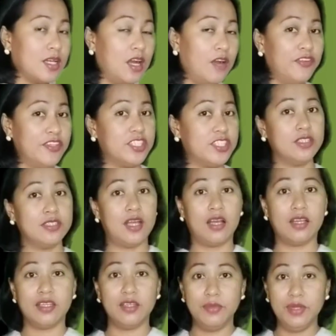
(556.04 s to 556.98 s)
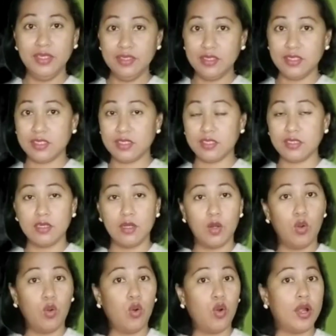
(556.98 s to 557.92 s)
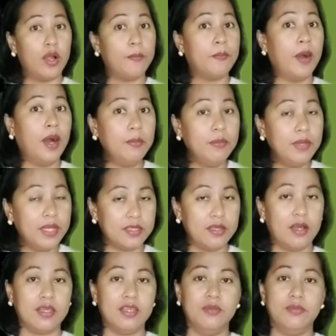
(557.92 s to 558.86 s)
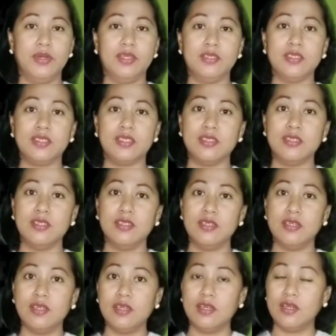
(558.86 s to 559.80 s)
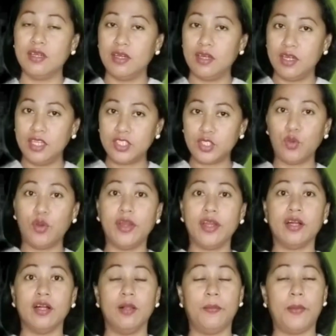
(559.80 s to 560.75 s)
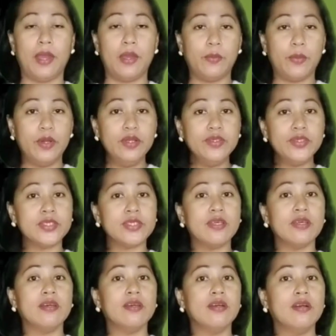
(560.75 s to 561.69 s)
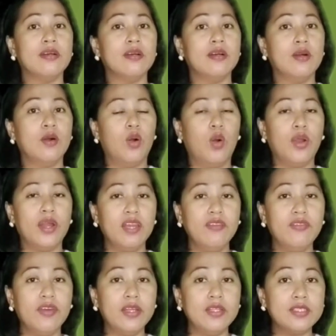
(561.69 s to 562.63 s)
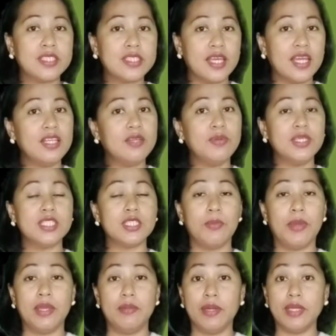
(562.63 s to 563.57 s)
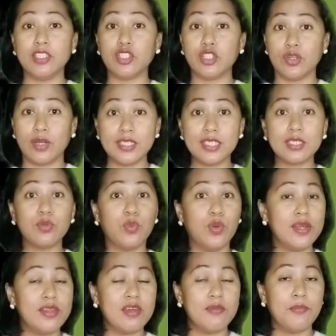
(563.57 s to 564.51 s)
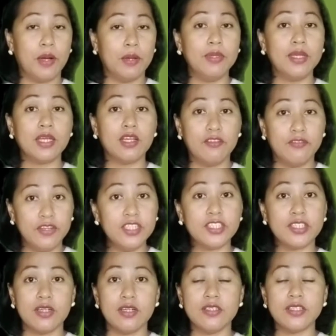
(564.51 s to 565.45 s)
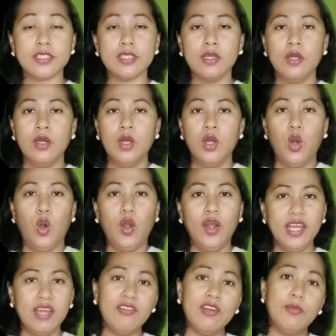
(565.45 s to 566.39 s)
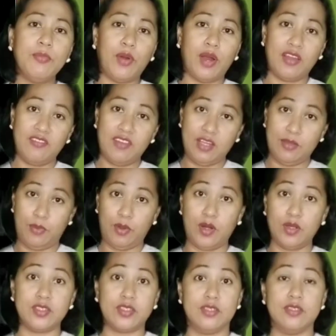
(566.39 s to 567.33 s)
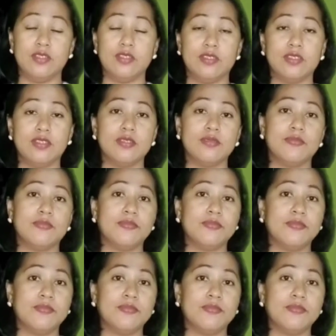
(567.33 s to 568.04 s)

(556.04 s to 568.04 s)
official documents, or public documents, historical papers, or even statements made by trustworthy public officials or even private persons.